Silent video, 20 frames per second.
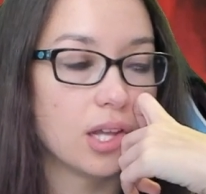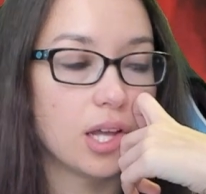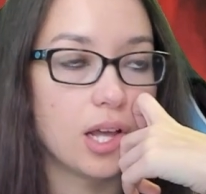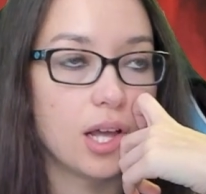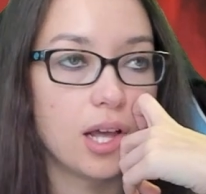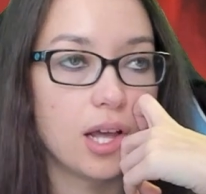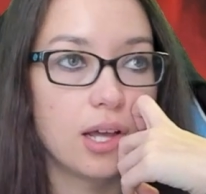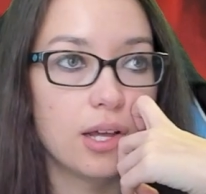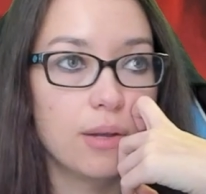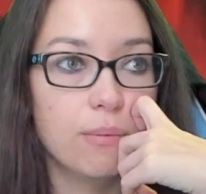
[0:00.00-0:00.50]

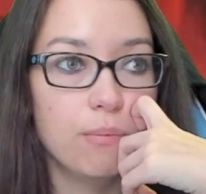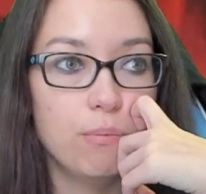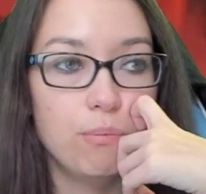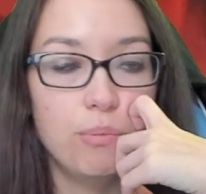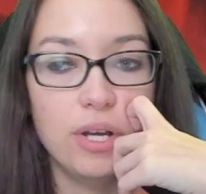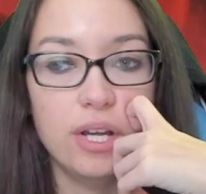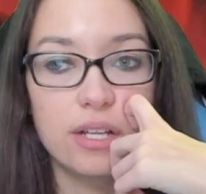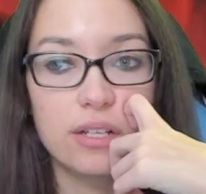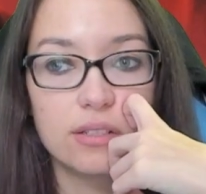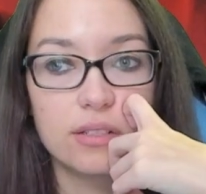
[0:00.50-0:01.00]

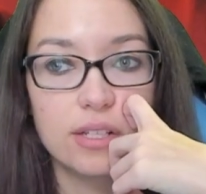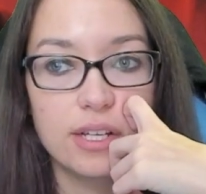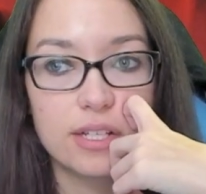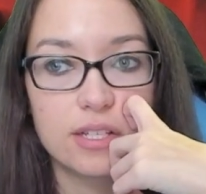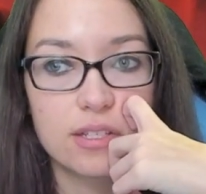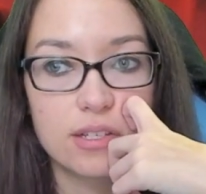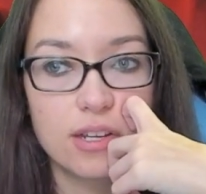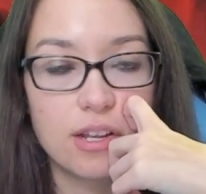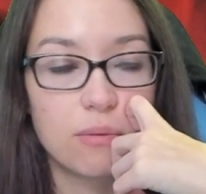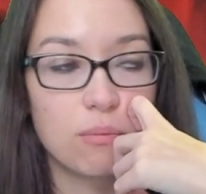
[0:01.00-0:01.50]
But
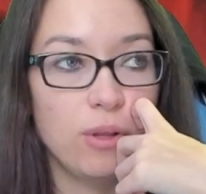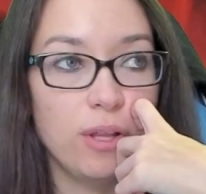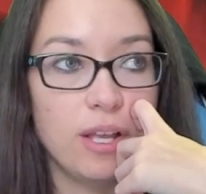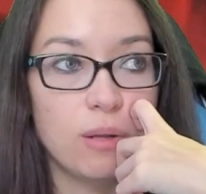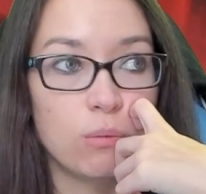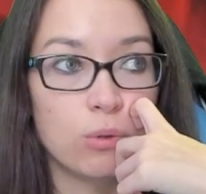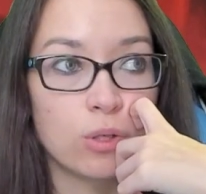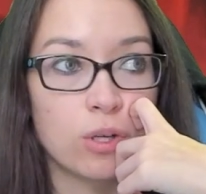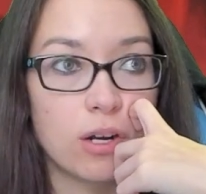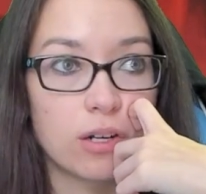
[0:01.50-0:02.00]
it's an
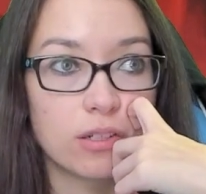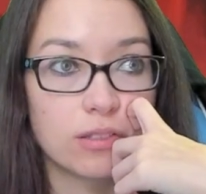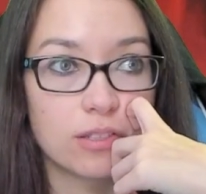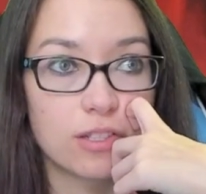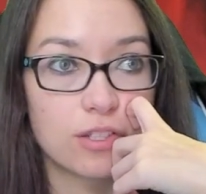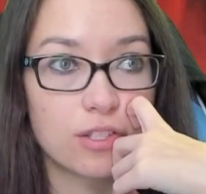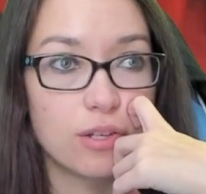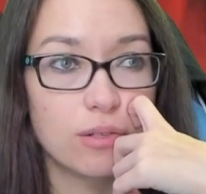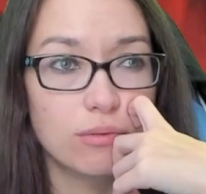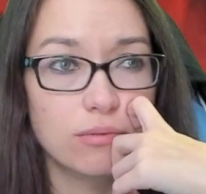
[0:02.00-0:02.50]
unplayable card on
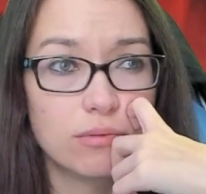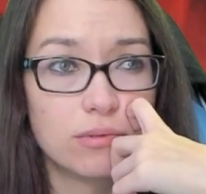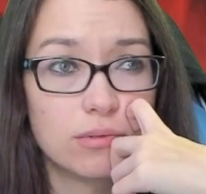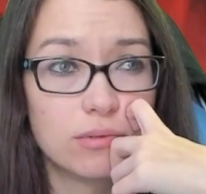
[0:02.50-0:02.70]
its own.